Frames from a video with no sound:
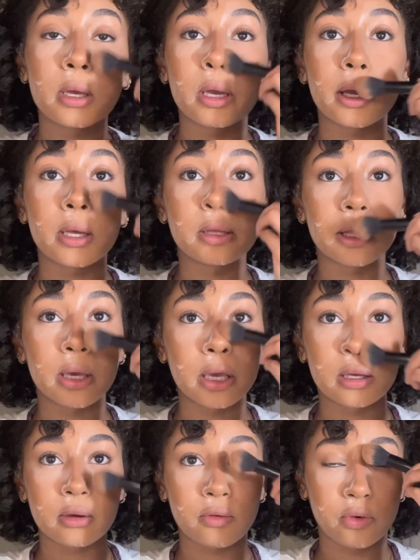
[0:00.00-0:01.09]
And like
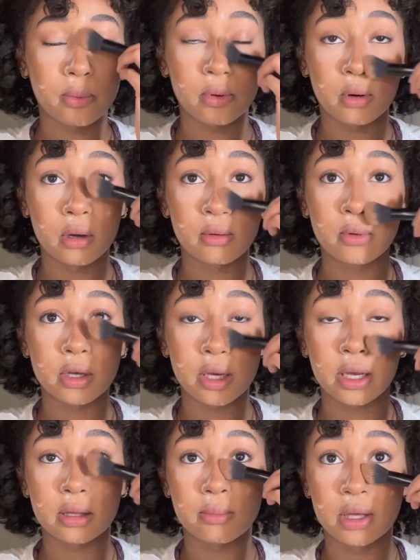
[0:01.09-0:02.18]
for prom, because I
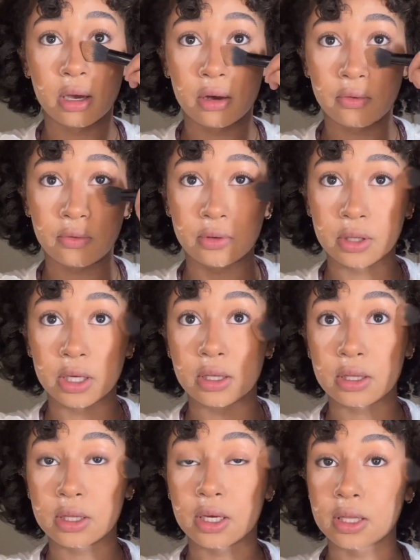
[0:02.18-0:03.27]
had to be out for like
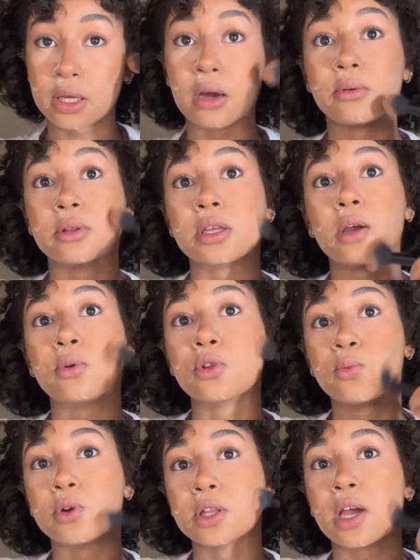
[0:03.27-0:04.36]
6 hours, like that was the
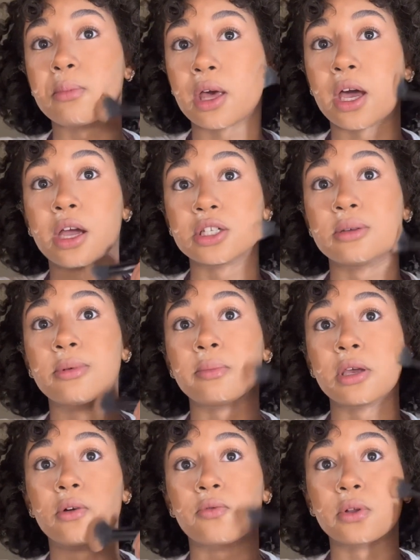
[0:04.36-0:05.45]
one time that I actually did my
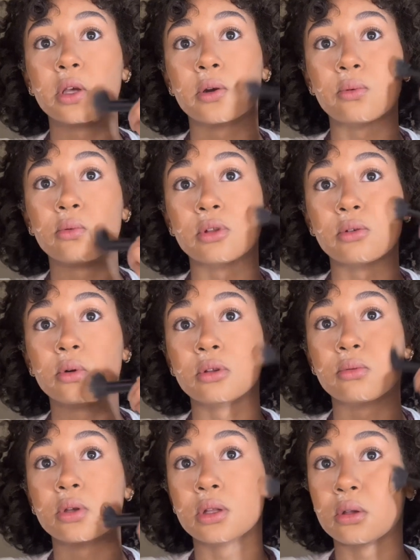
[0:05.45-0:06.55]
makeup for like a
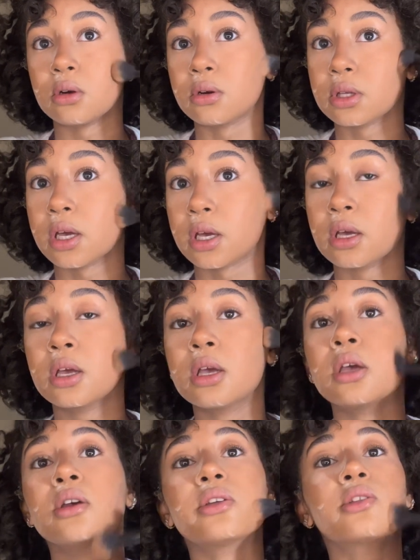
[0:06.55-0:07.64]
really long day.
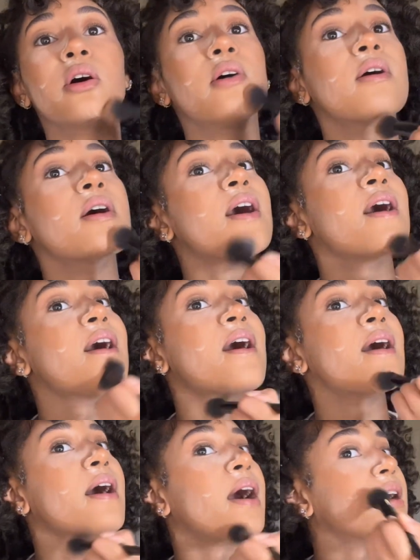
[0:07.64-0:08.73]
So
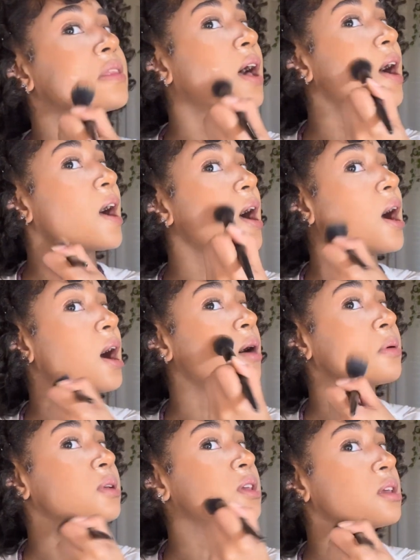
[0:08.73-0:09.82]
that I
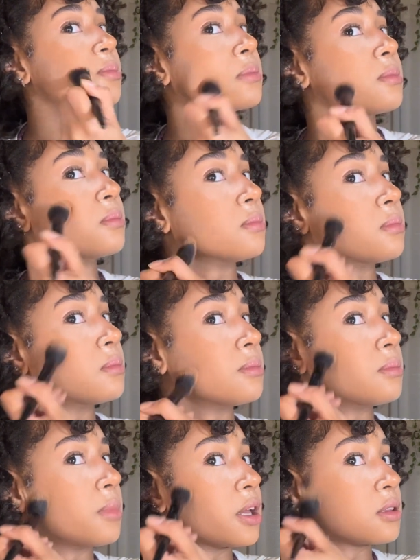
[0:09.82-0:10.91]
would keep
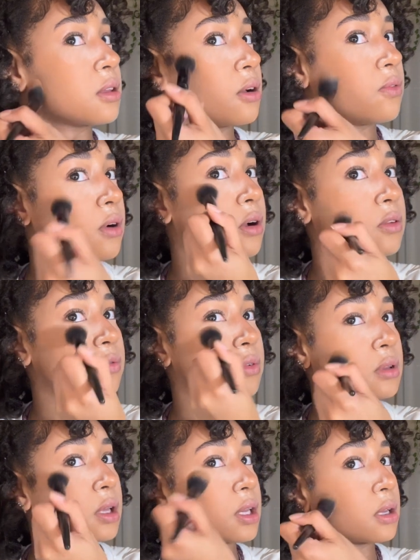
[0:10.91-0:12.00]
my stuff on for
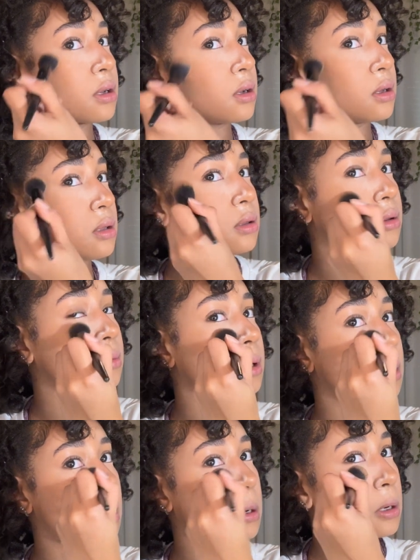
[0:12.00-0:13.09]
like a little bit
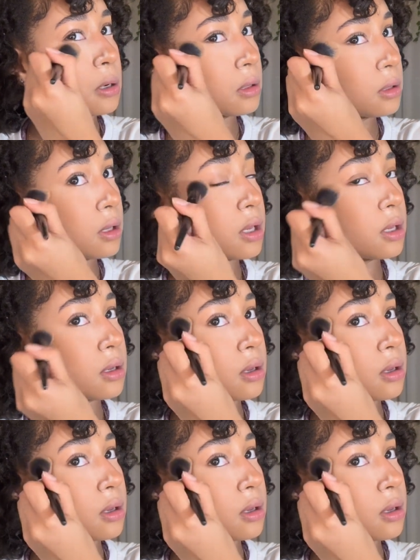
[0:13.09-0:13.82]
longer, like